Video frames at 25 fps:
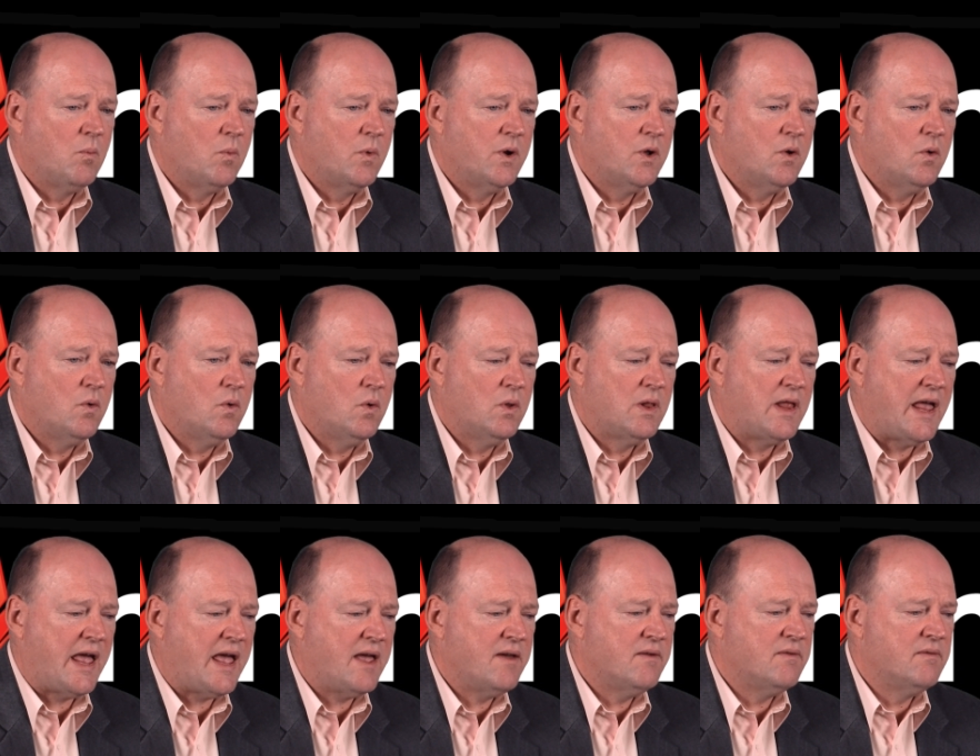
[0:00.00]
We all
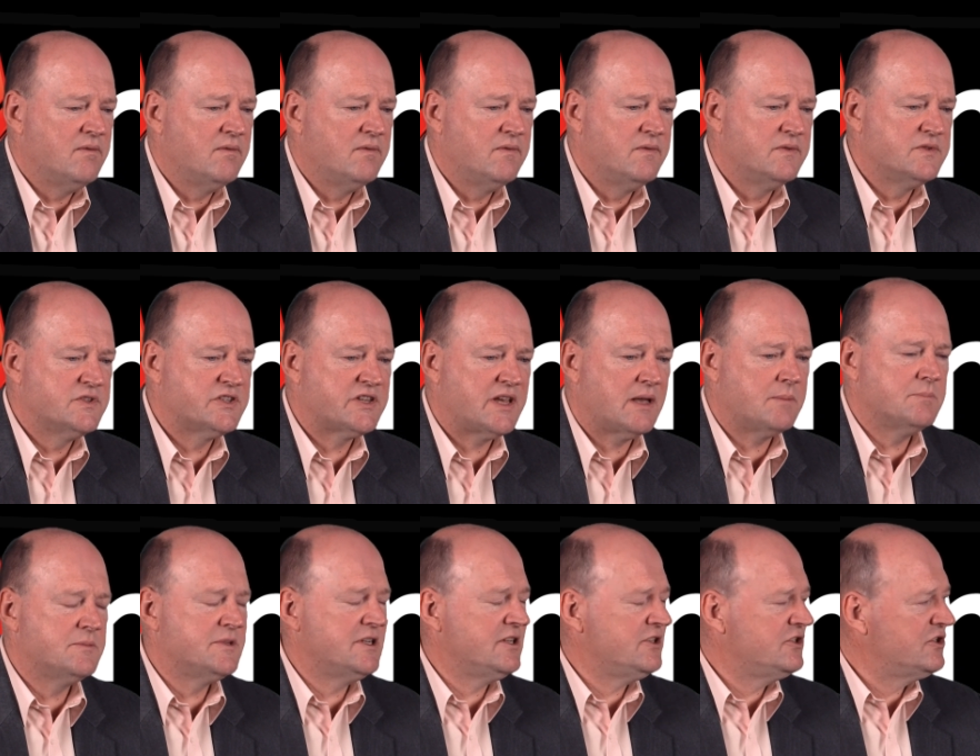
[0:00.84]
have
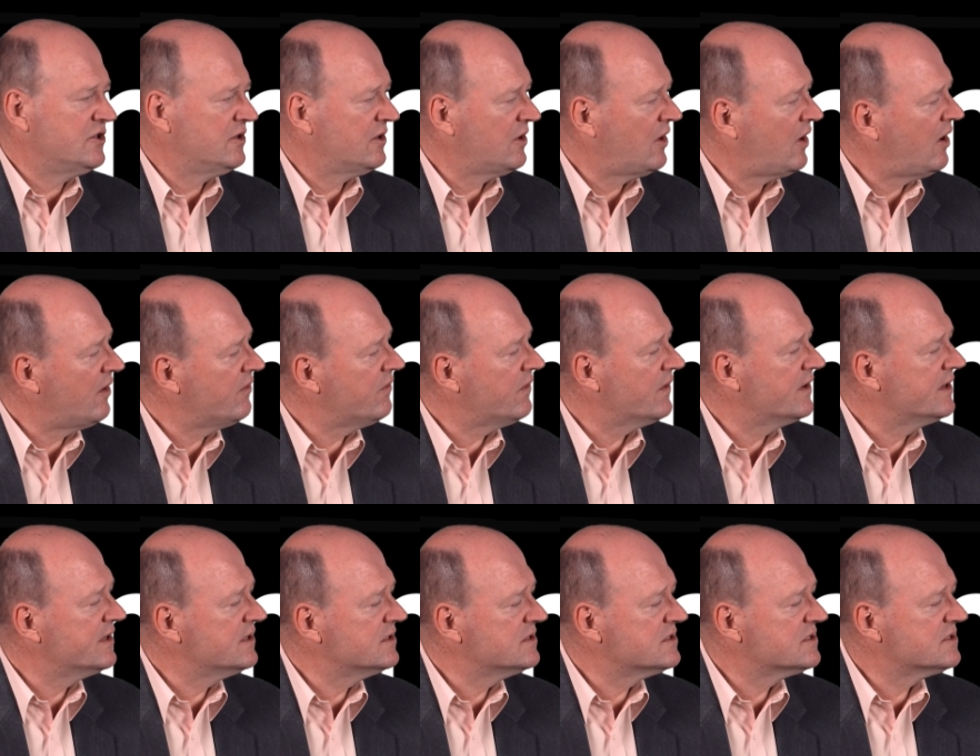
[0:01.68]
some digital
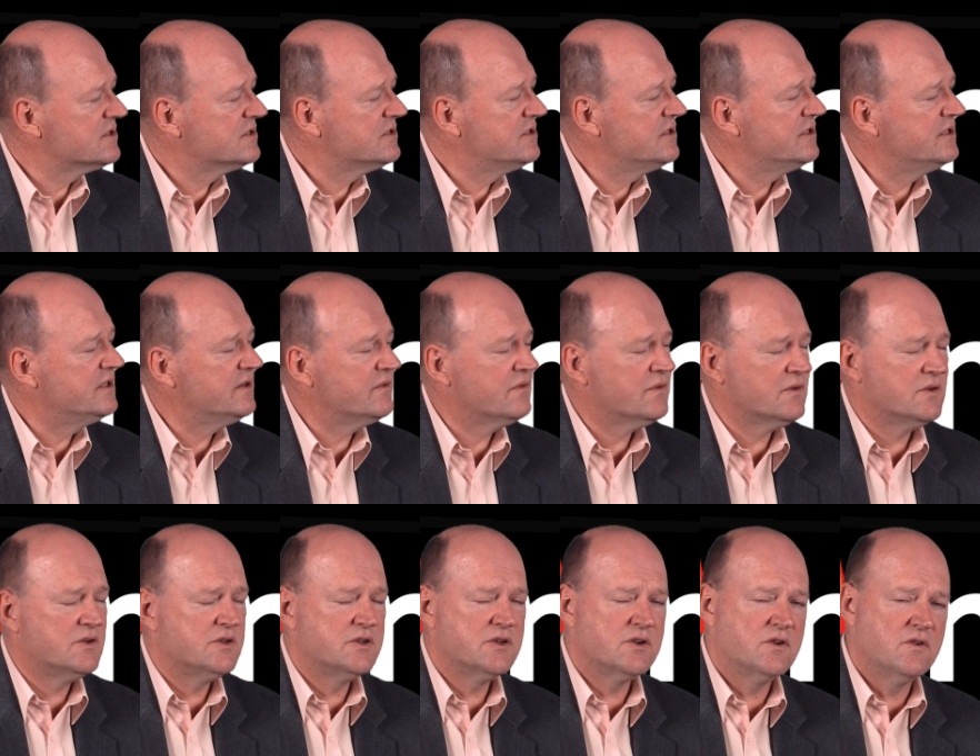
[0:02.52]
offerings to
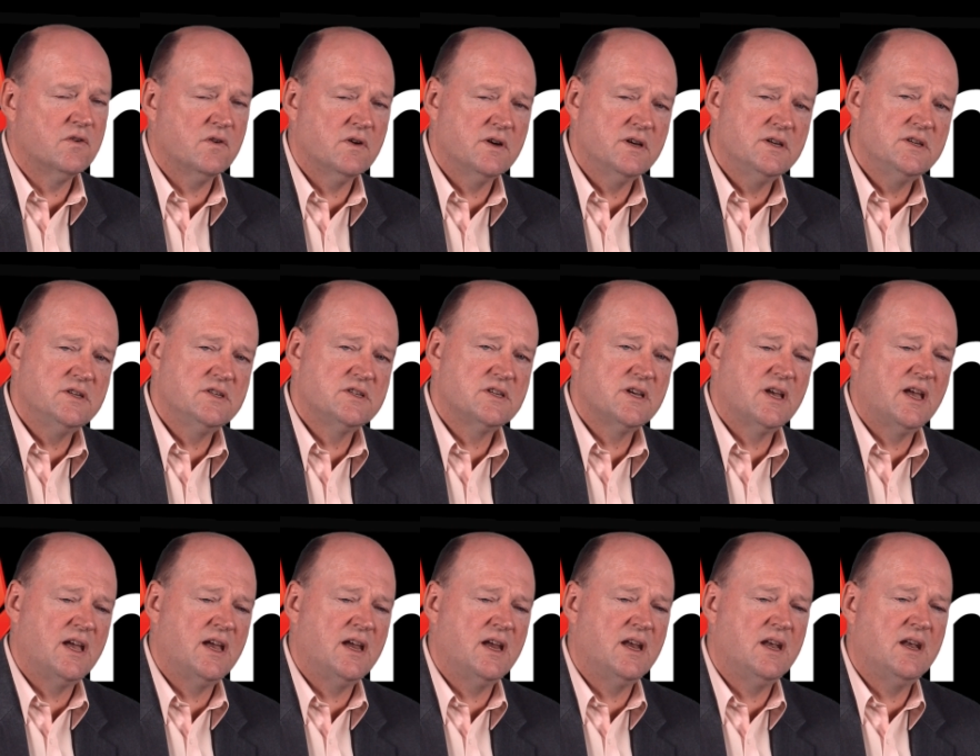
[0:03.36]
different degrees,
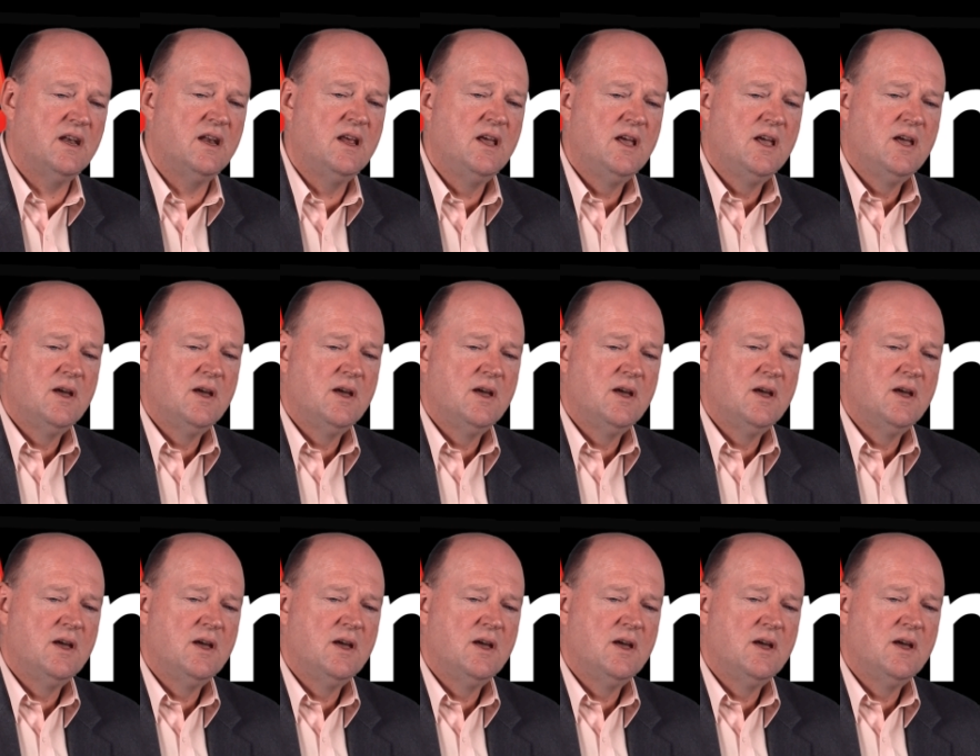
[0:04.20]
and